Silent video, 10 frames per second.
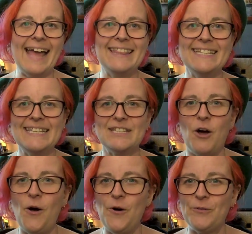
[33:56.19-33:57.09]
And this is,
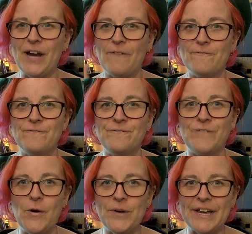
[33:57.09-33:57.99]
oh, we got
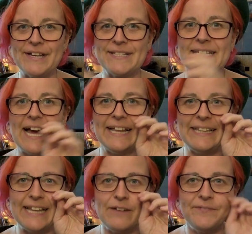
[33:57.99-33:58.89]
focus. I
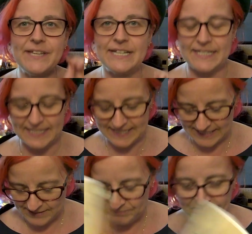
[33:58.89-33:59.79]
love
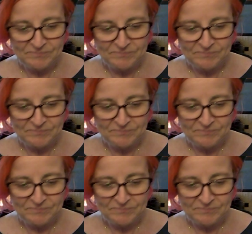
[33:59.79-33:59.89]
this.